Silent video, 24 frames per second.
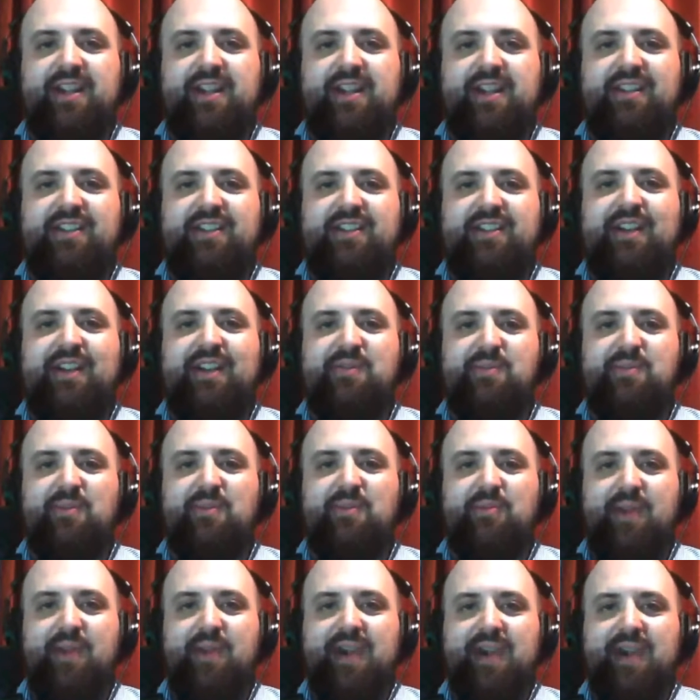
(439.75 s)
uncomfortable
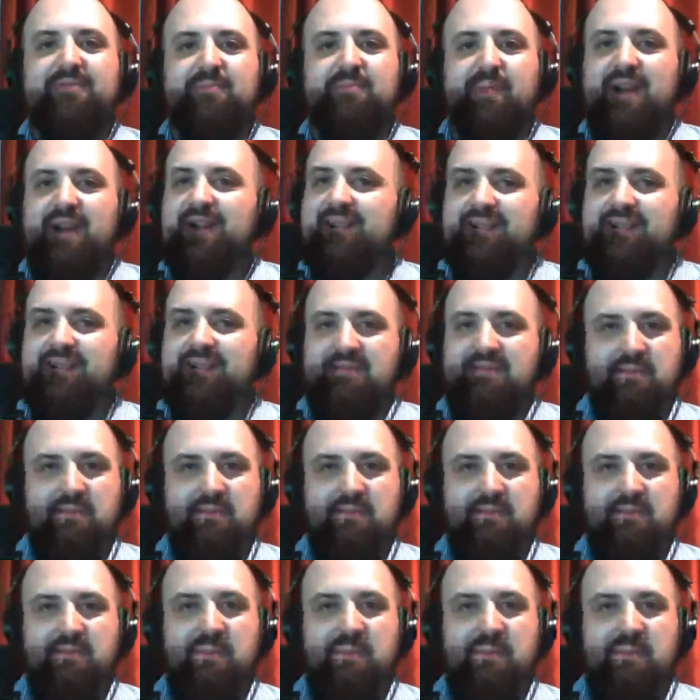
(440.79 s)
way, but it made
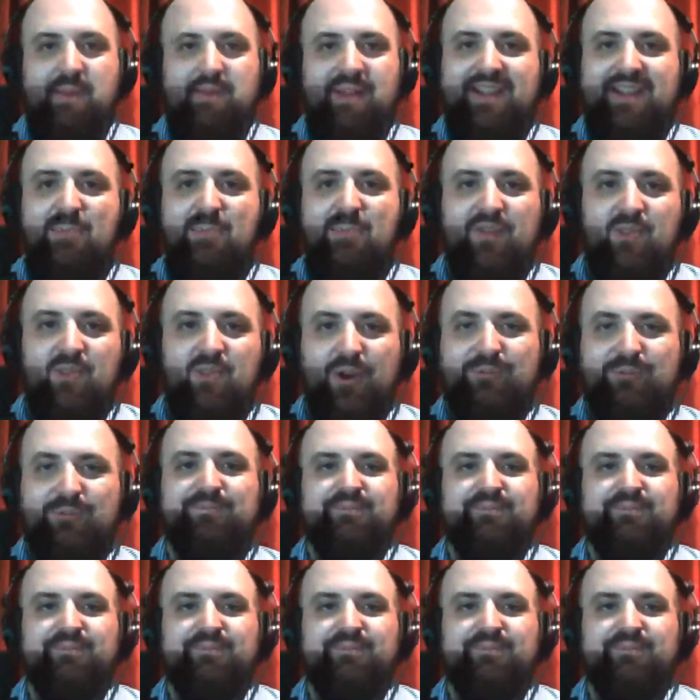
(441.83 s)
me like the movie more.